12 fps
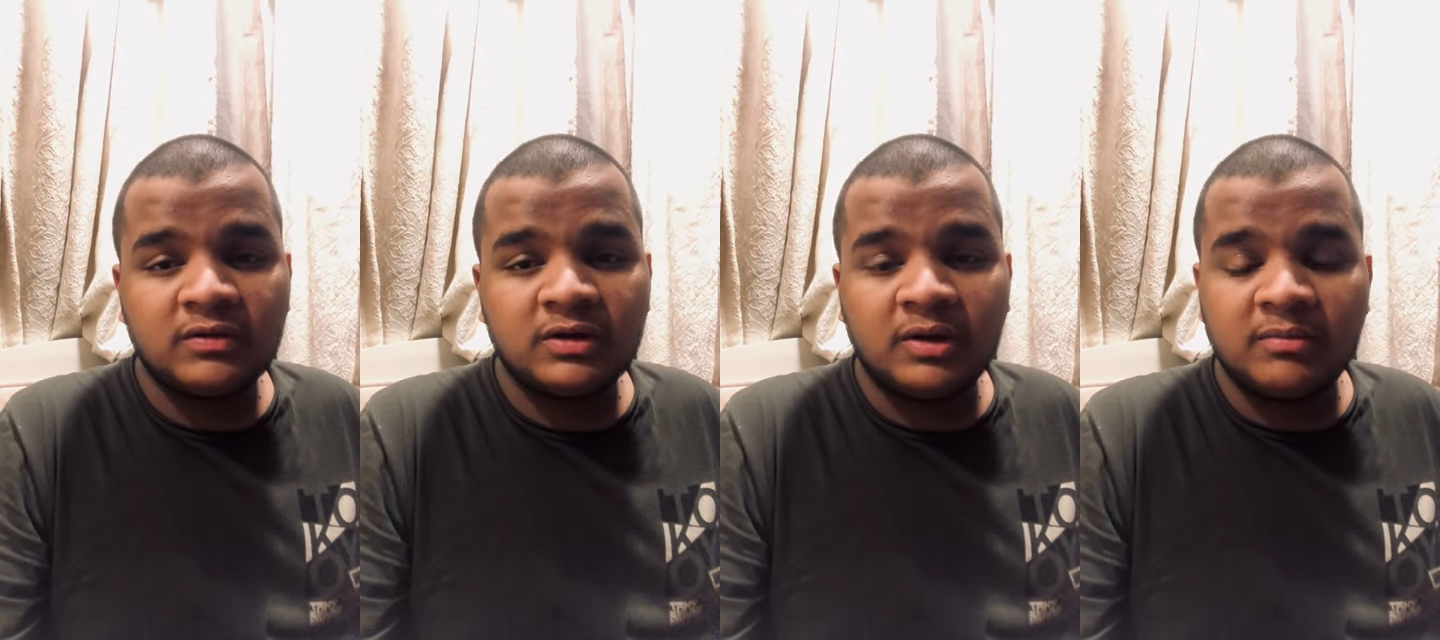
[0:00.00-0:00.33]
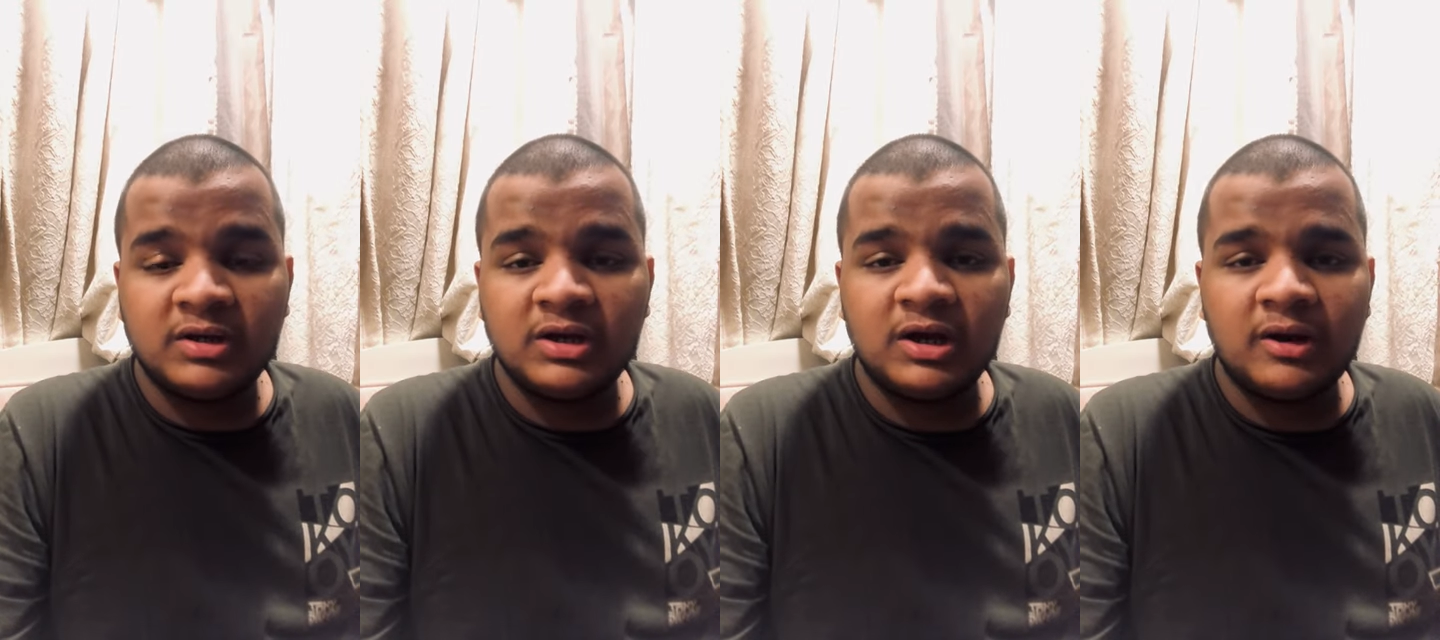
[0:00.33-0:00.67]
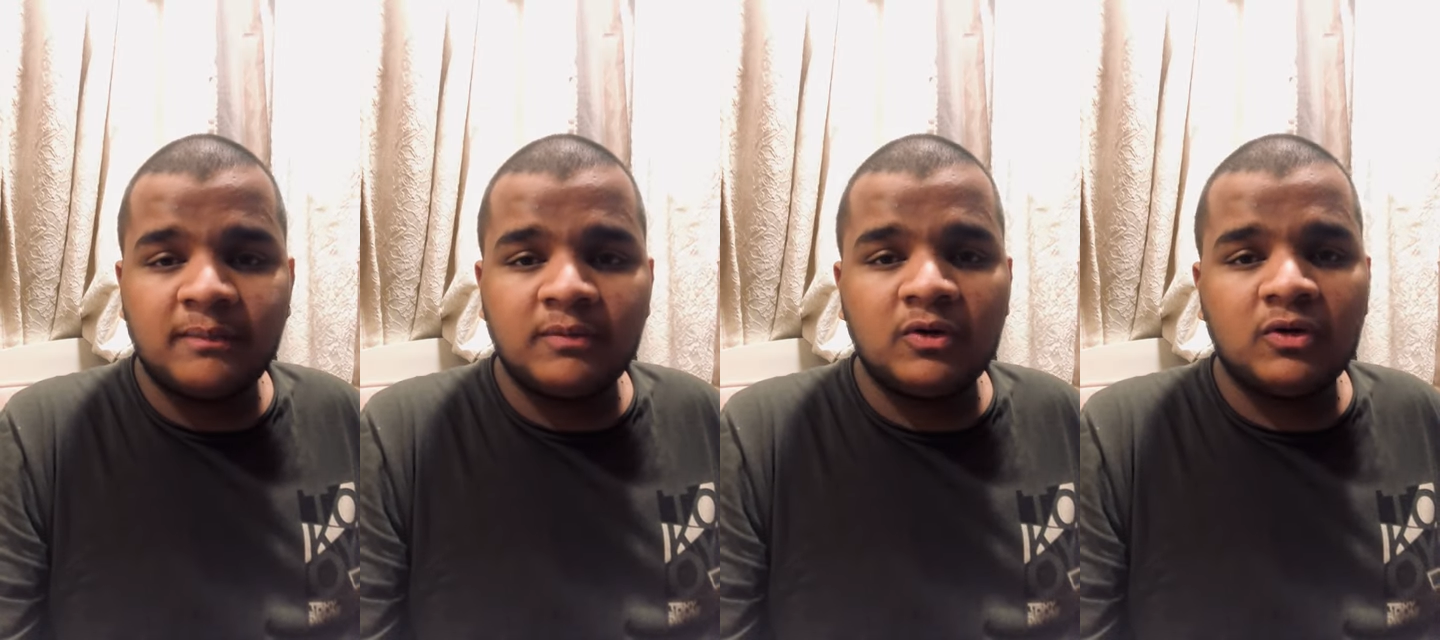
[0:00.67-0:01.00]
coming
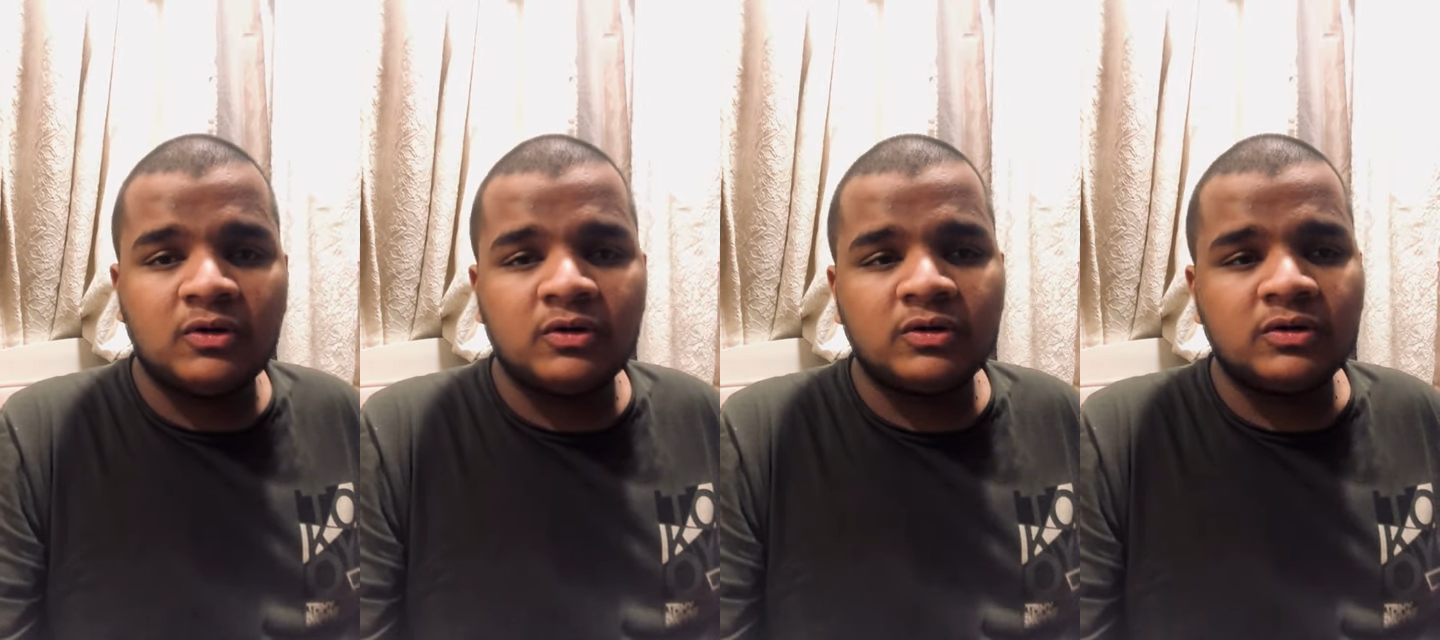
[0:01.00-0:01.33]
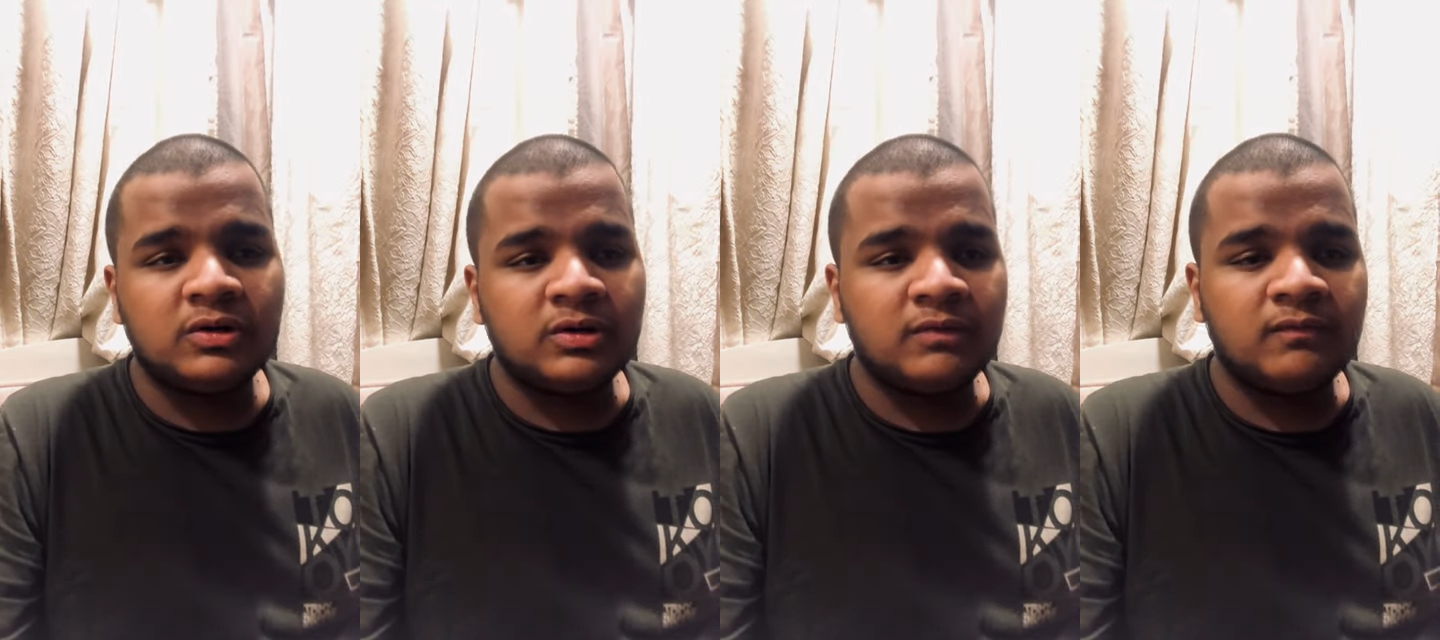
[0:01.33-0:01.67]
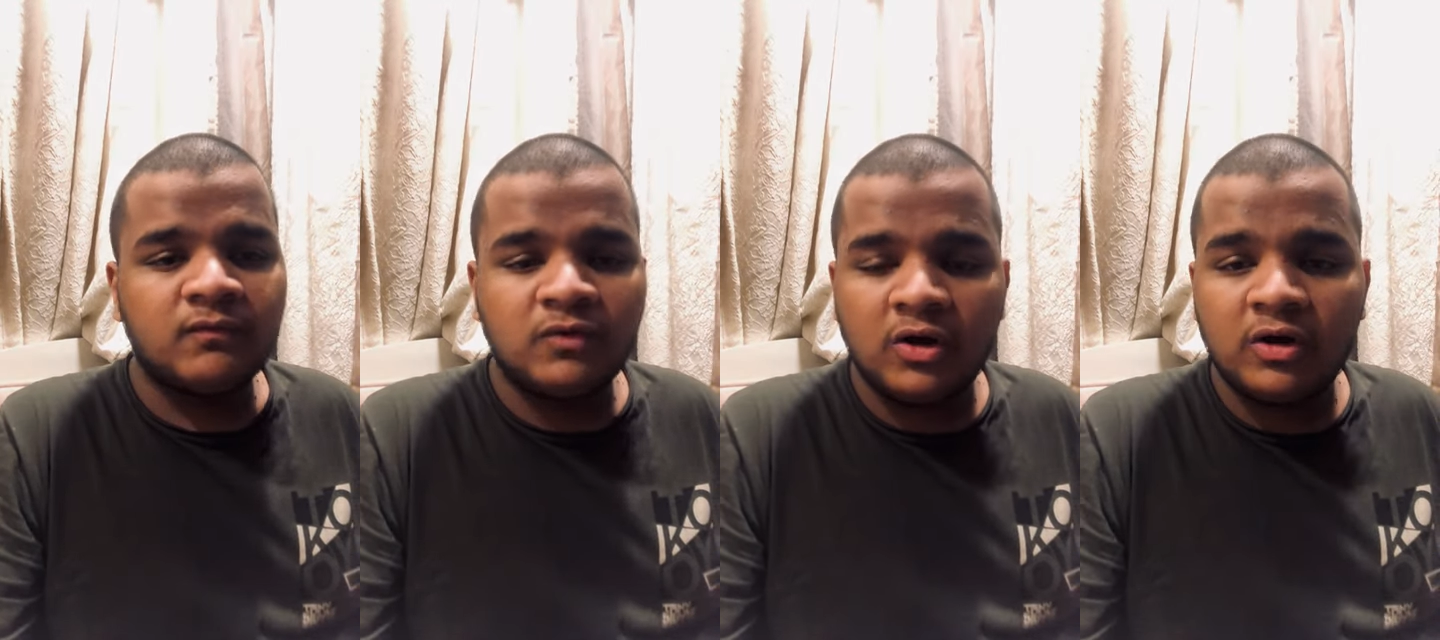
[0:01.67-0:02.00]
up on
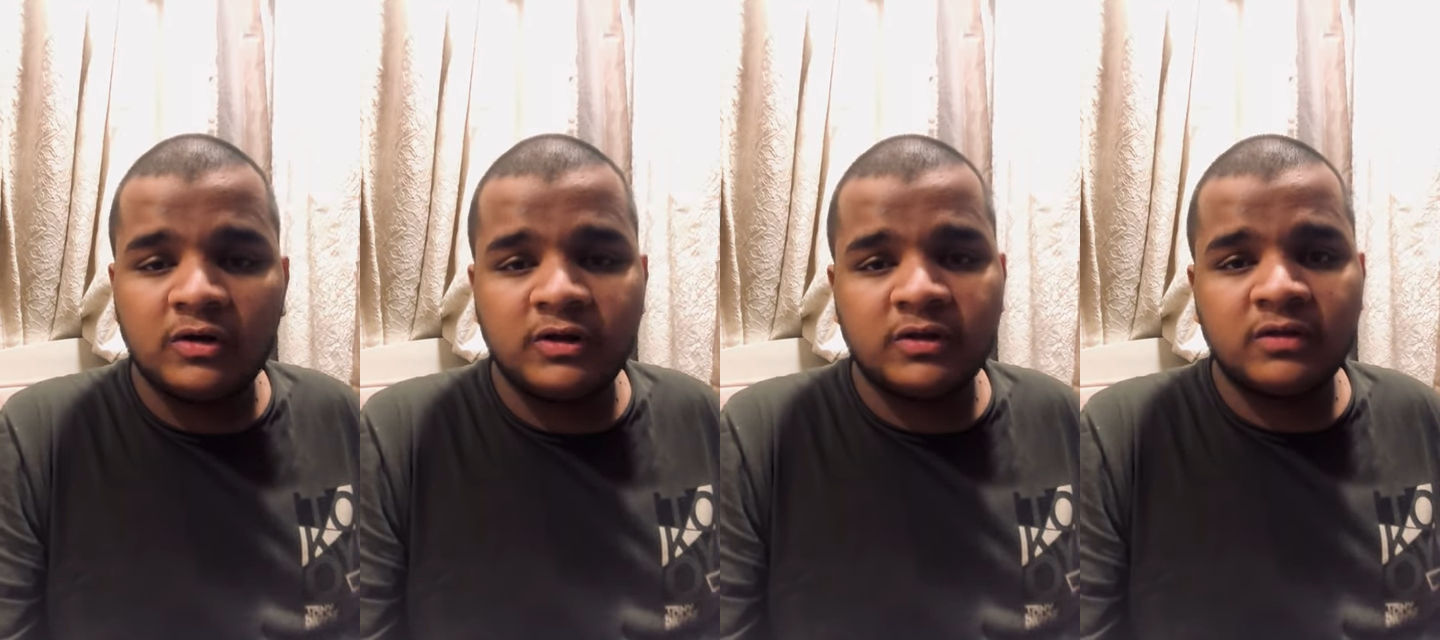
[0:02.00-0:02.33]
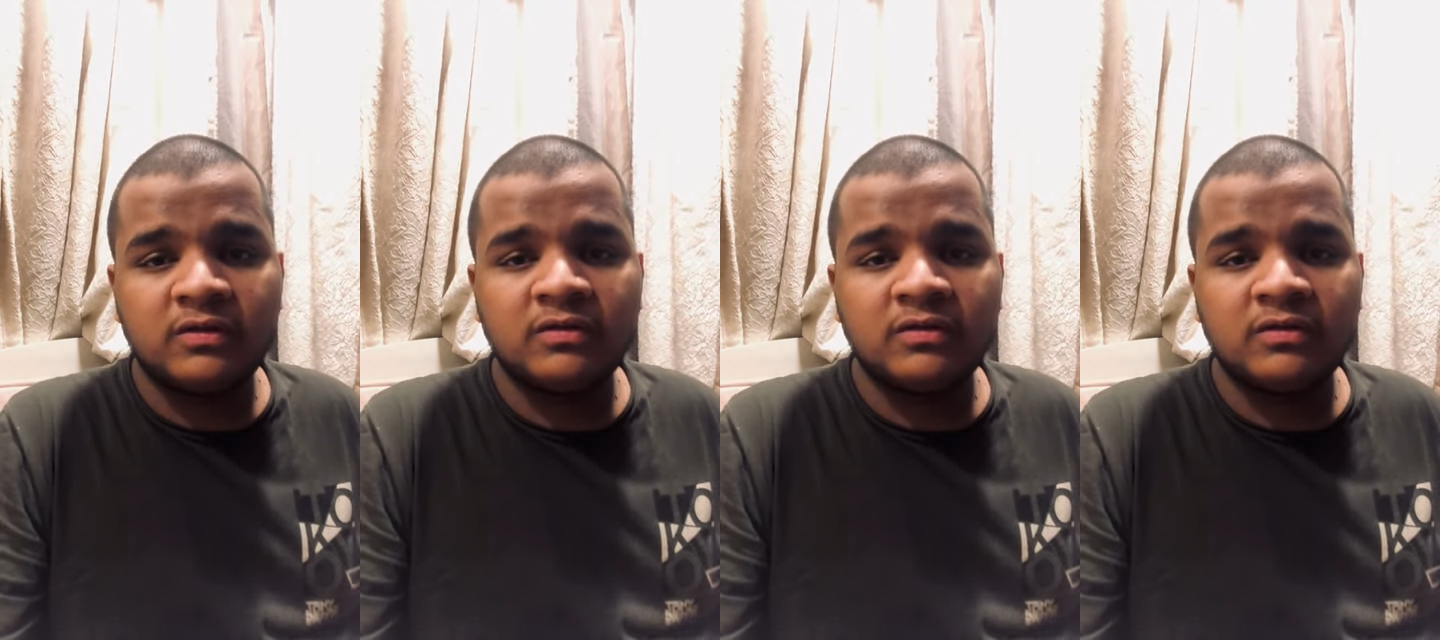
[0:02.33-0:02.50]
wars